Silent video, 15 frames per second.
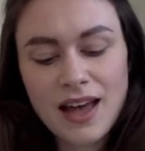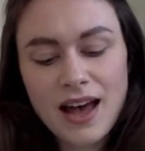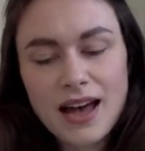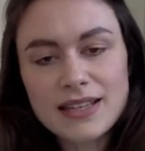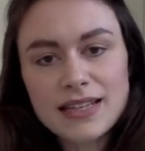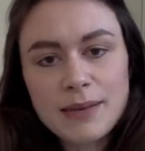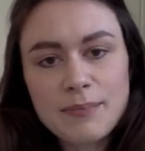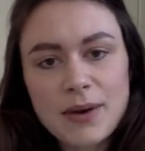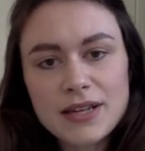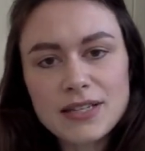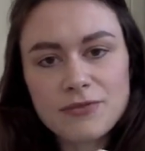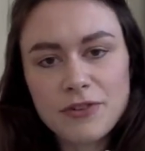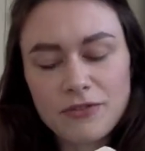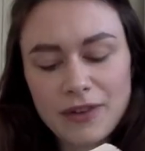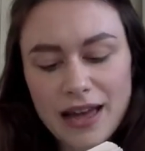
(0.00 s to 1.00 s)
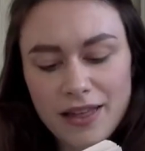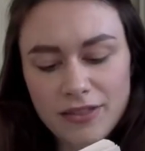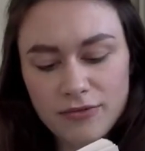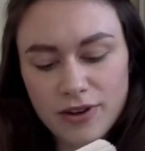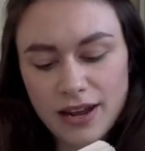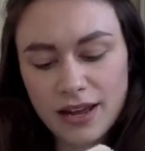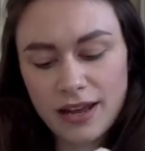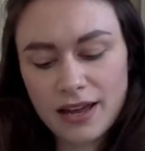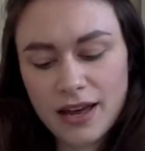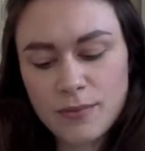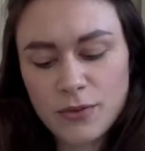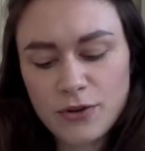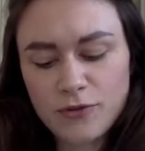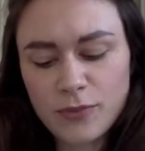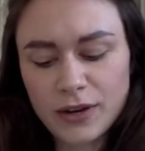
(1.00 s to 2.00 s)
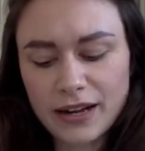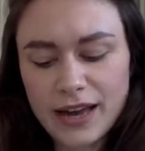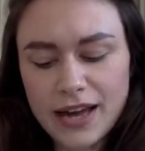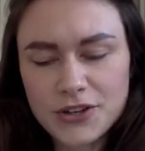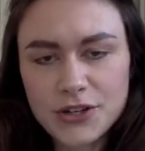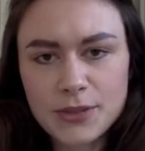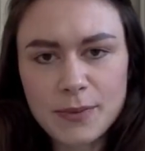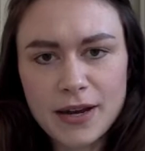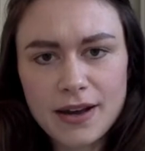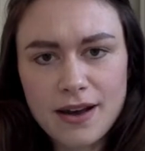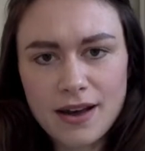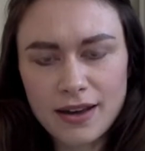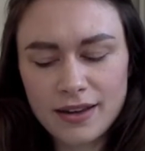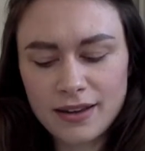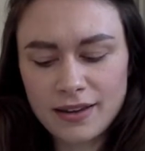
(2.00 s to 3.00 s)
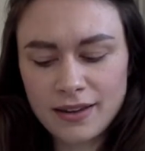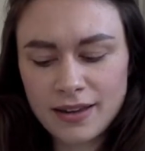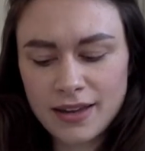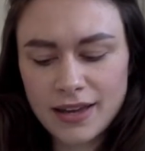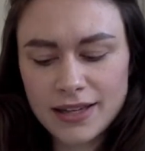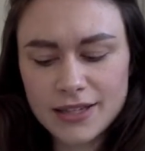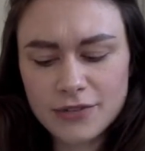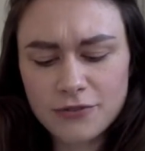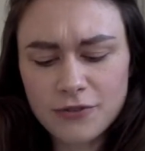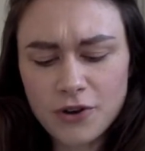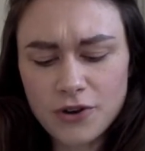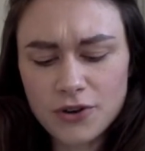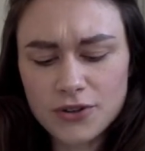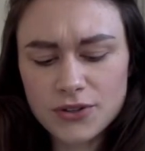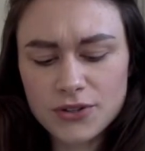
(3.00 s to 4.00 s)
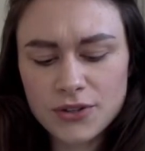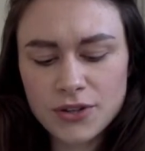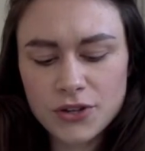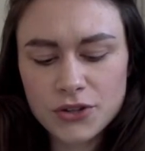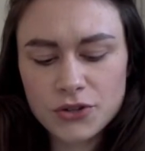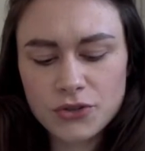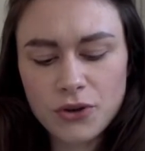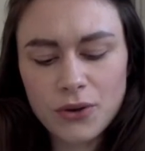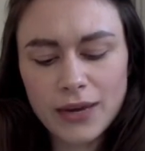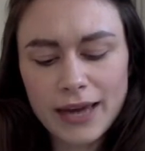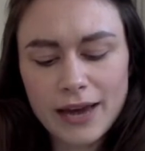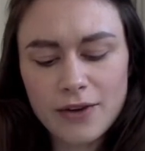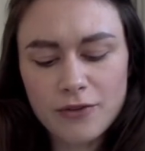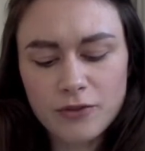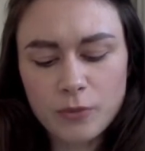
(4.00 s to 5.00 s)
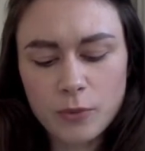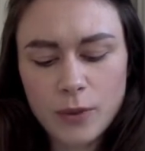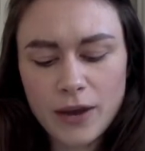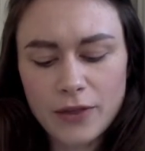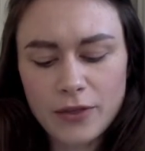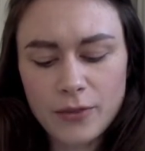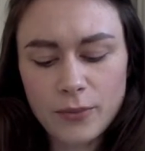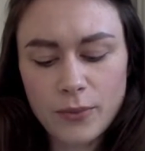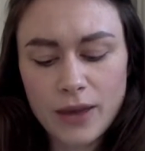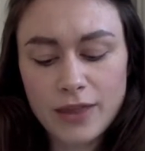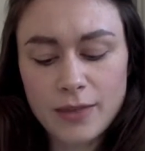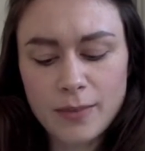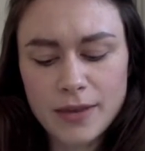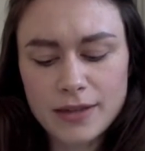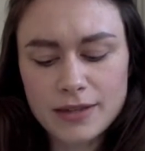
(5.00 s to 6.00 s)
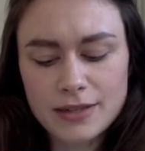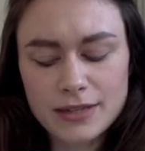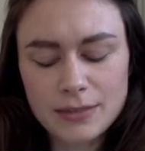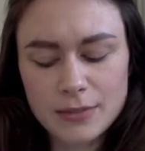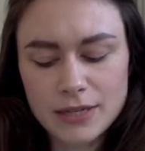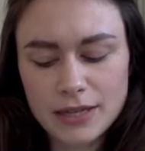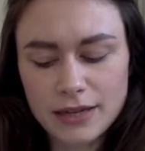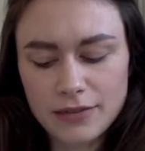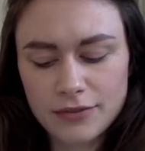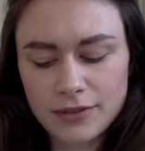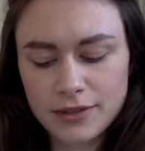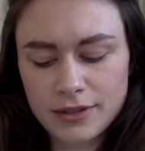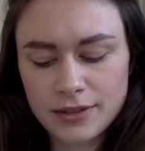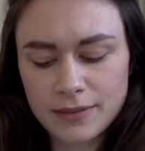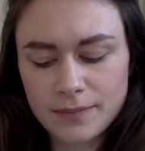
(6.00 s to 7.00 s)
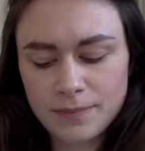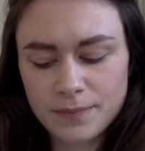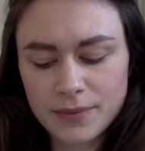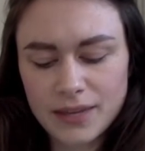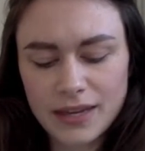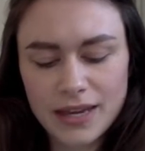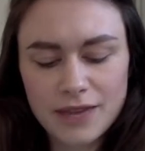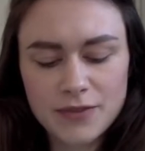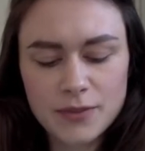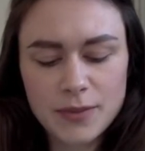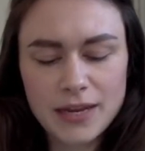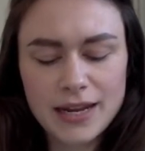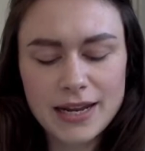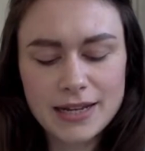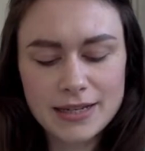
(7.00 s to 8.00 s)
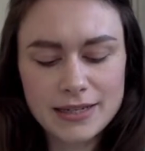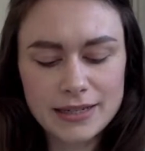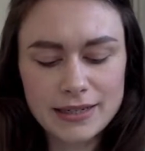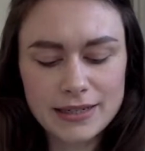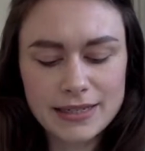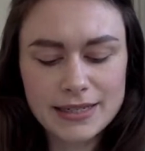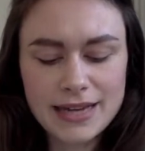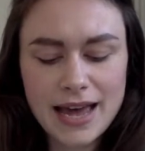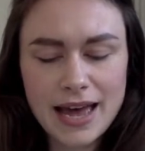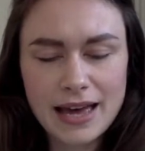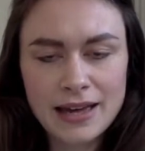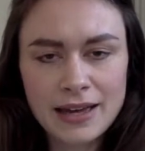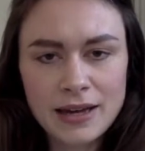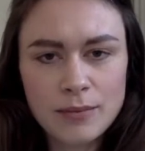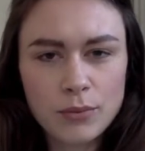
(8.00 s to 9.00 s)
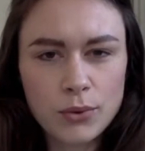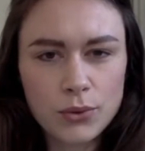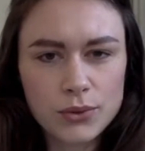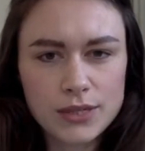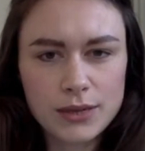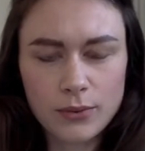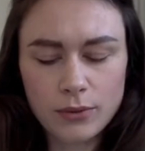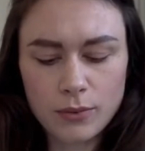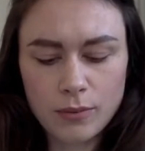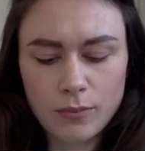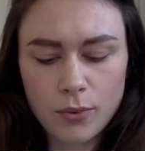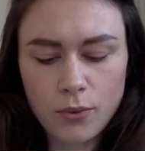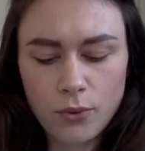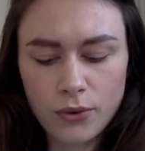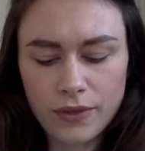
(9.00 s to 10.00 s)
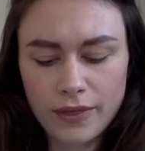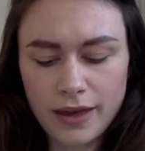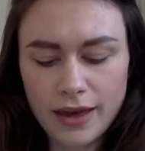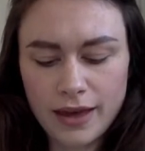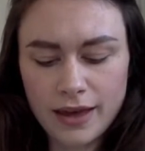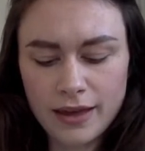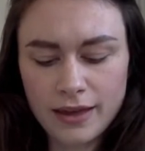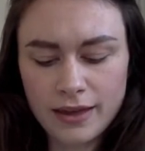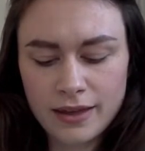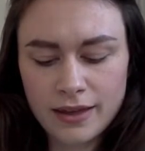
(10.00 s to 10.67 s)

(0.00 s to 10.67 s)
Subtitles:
As I buzz for flat three, a movement catches my eye. It's a fox, strolling out from around where the bins seem to live. It gives me an insolent stare, pausing with one paw in the air.